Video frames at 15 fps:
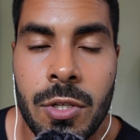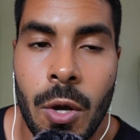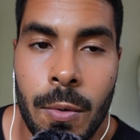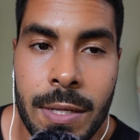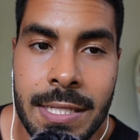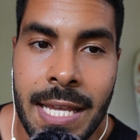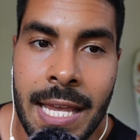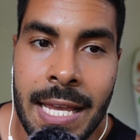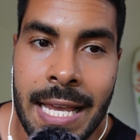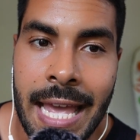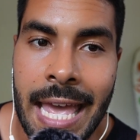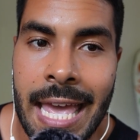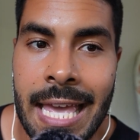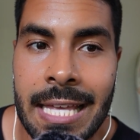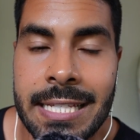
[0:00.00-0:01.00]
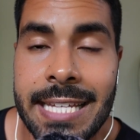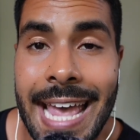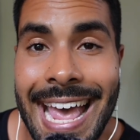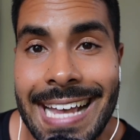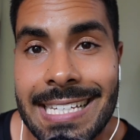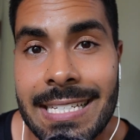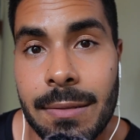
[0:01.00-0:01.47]
So we take a
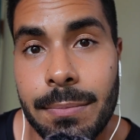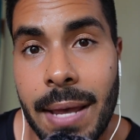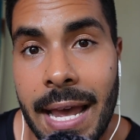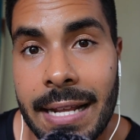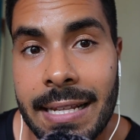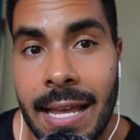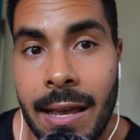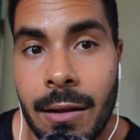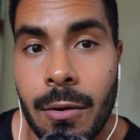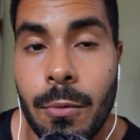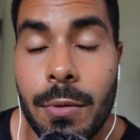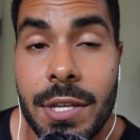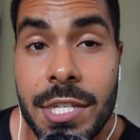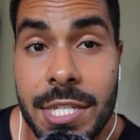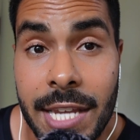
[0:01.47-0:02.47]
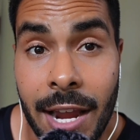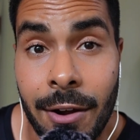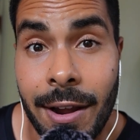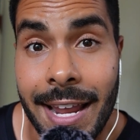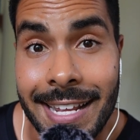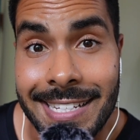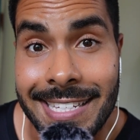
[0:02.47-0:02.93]
taxi back down. We share a